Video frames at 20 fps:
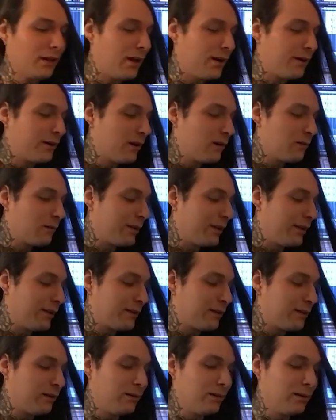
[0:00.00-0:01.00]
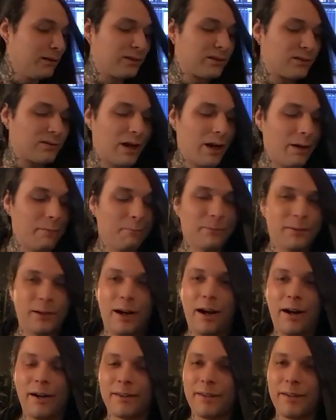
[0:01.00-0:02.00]
don't know, with this whole trap
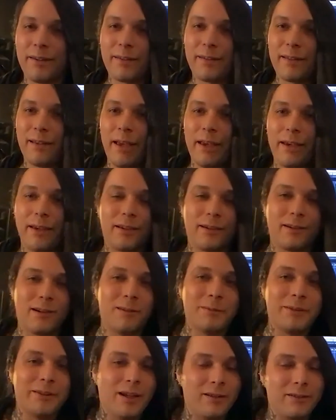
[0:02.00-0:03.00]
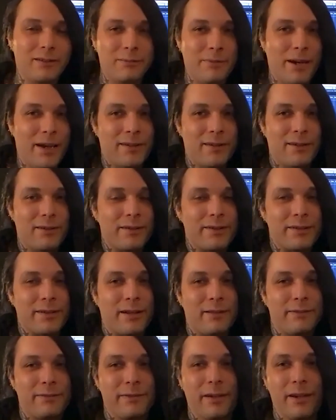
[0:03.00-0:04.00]
artists like coming down to Mexico and
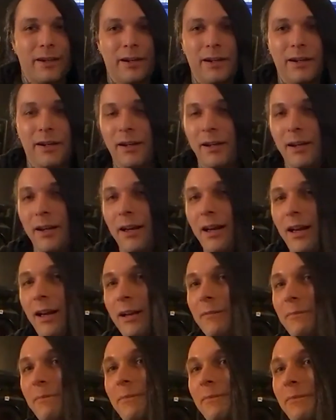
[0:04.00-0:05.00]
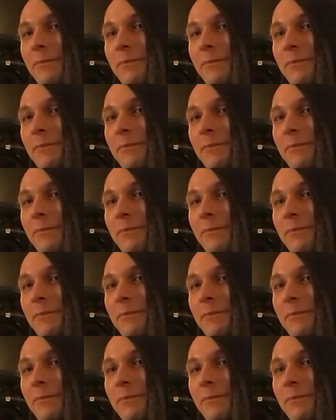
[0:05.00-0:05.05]
stuff, uh,